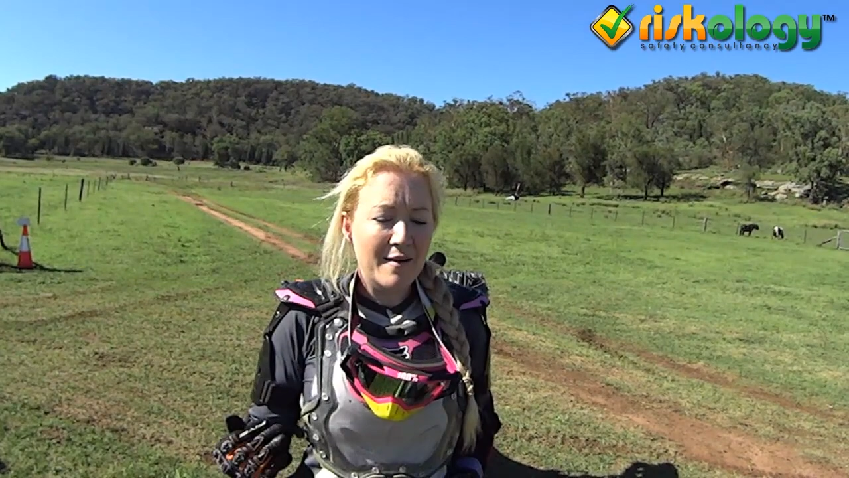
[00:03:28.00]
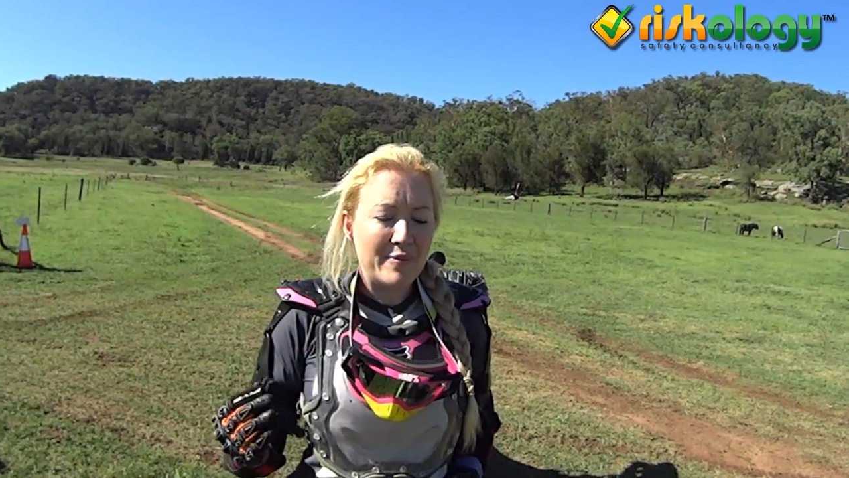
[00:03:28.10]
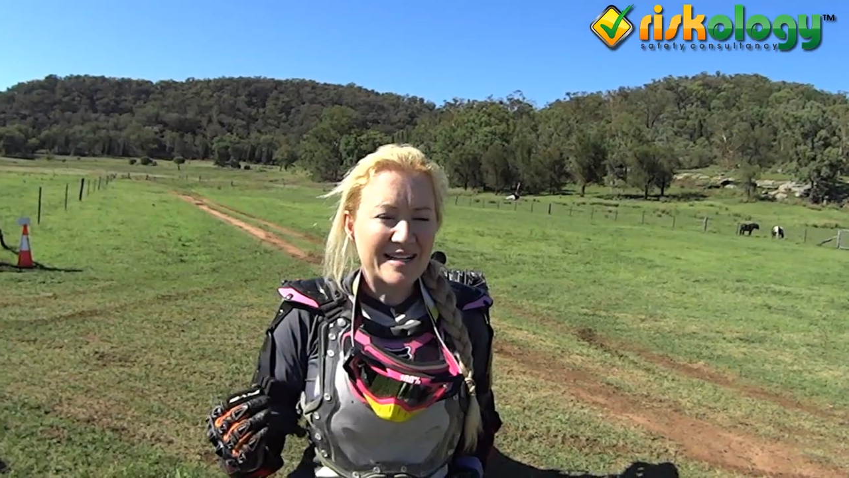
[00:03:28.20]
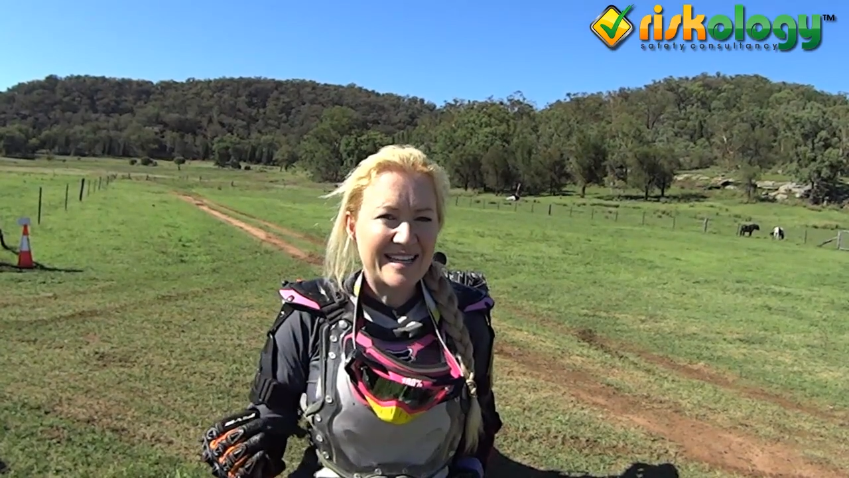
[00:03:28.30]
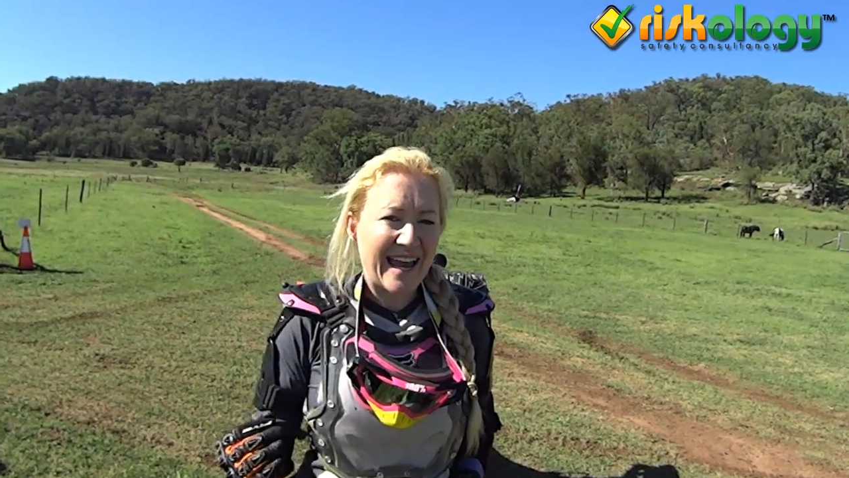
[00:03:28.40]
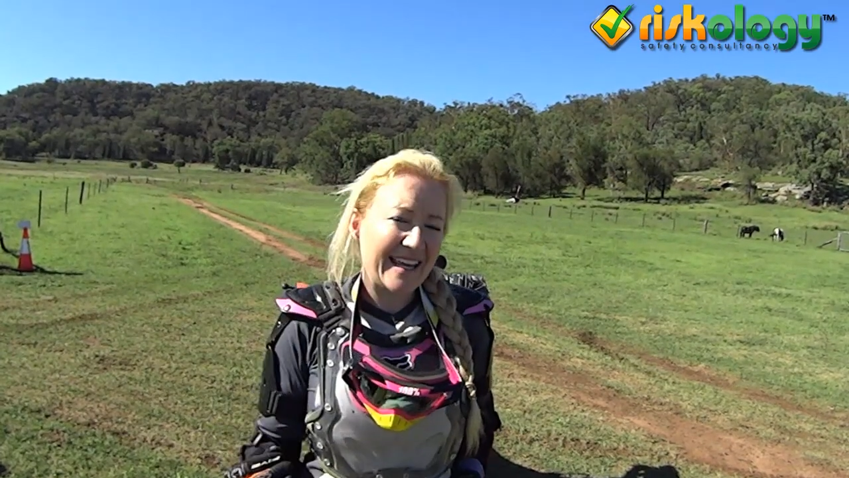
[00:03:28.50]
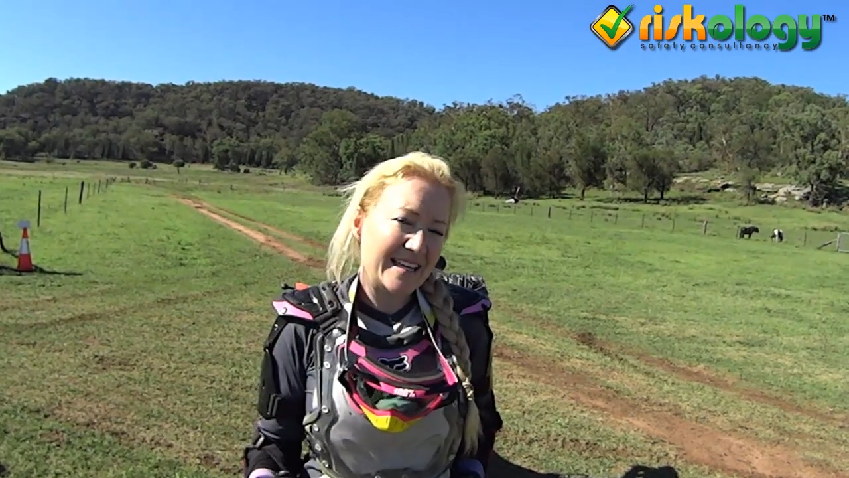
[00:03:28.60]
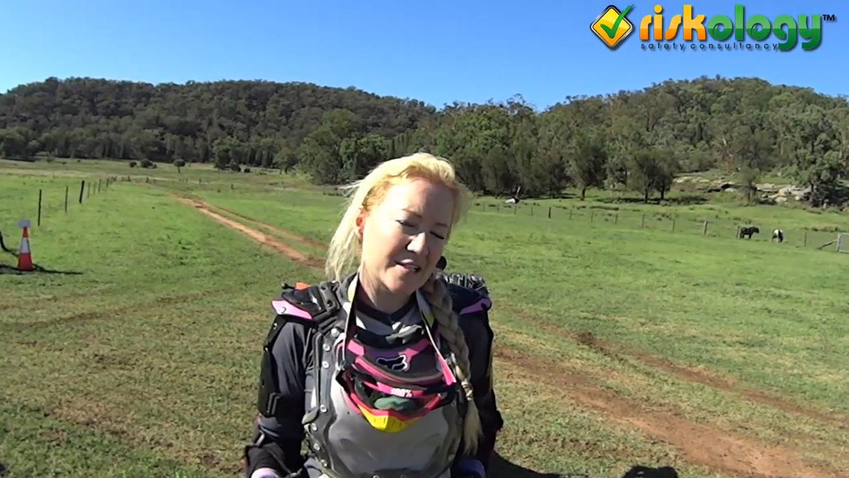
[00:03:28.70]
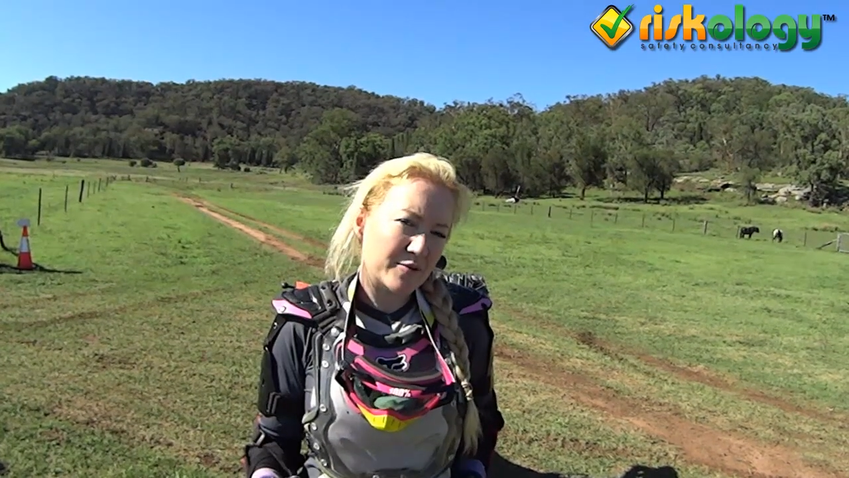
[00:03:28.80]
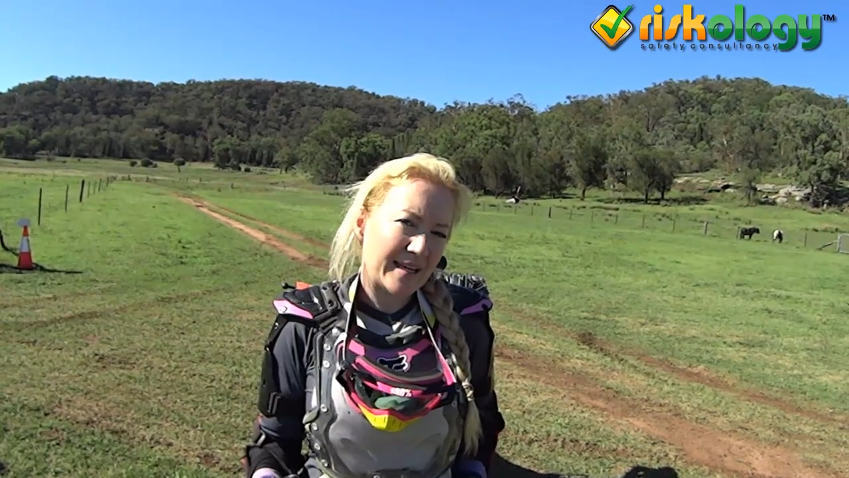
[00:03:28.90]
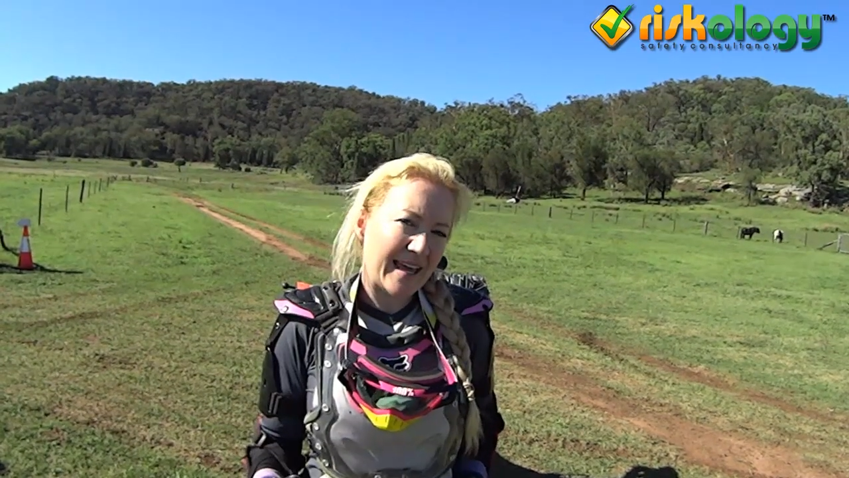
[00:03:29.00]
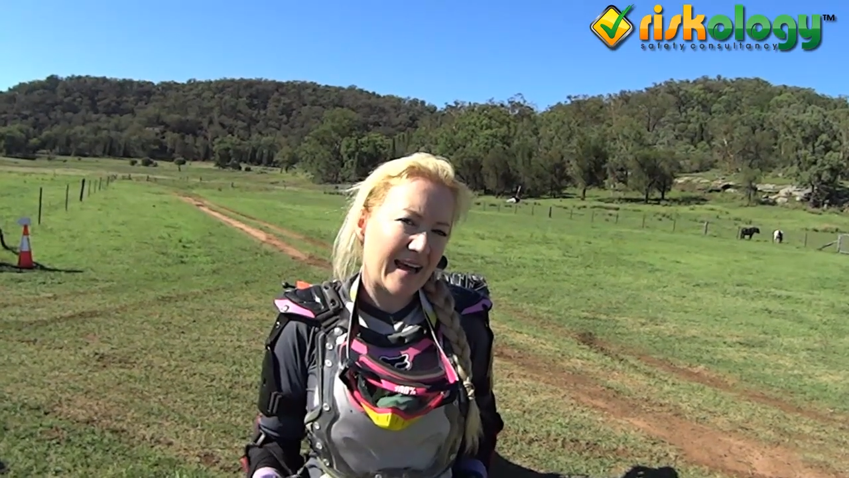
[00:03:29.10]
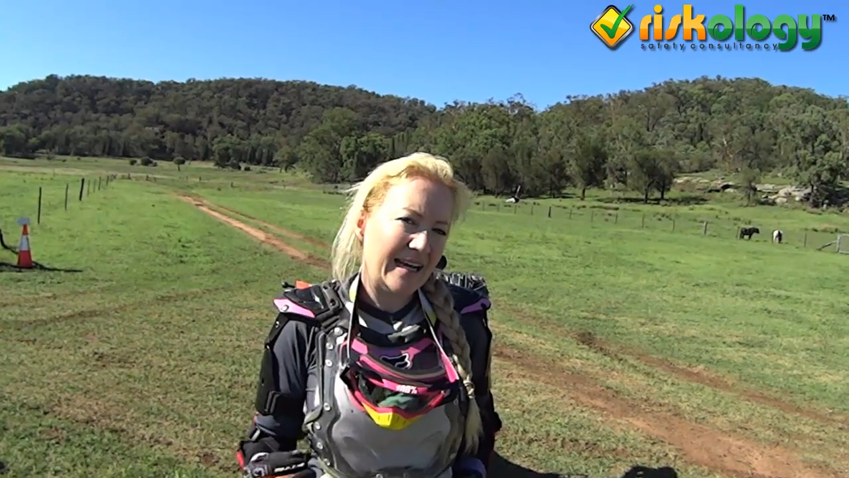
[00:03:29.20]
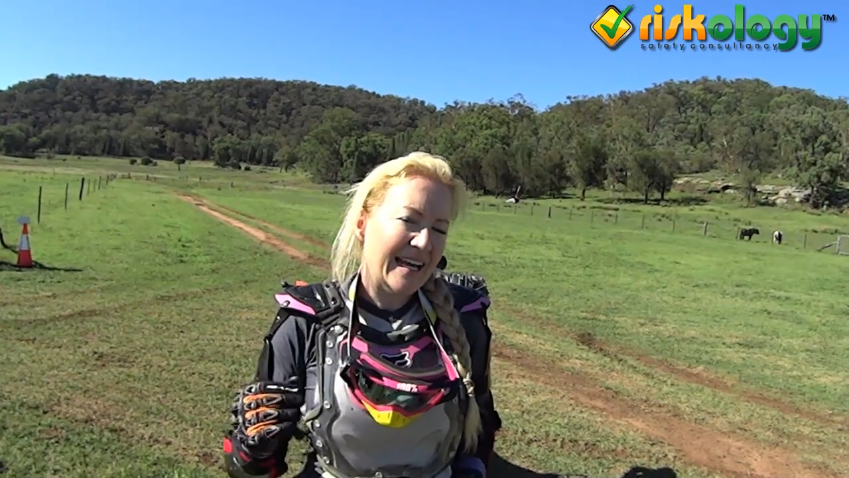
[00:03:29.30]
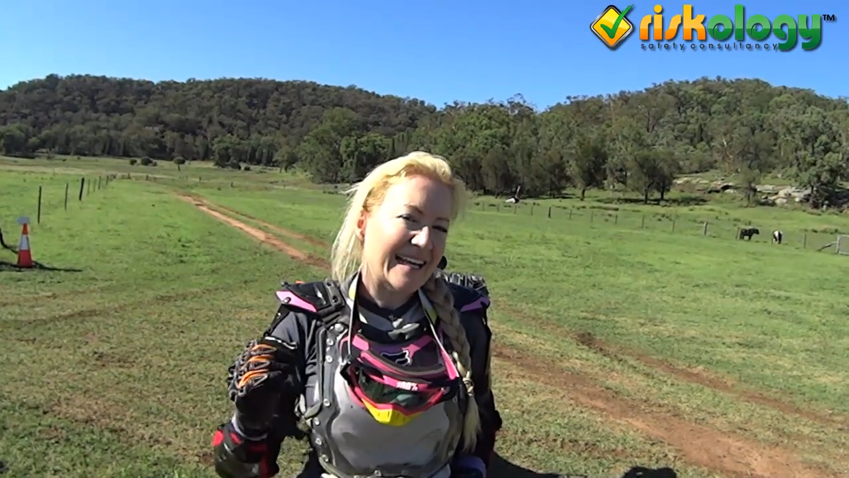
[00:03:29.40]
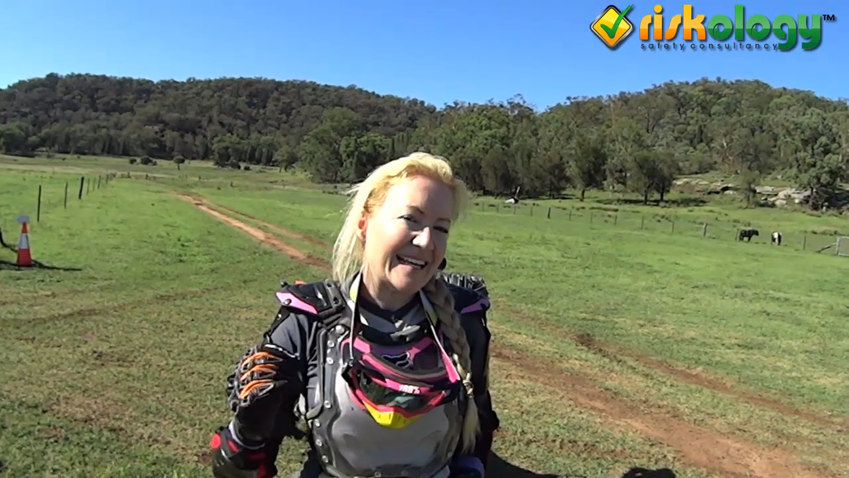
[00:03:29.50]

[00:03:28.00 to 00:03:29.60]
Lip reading: but take into account,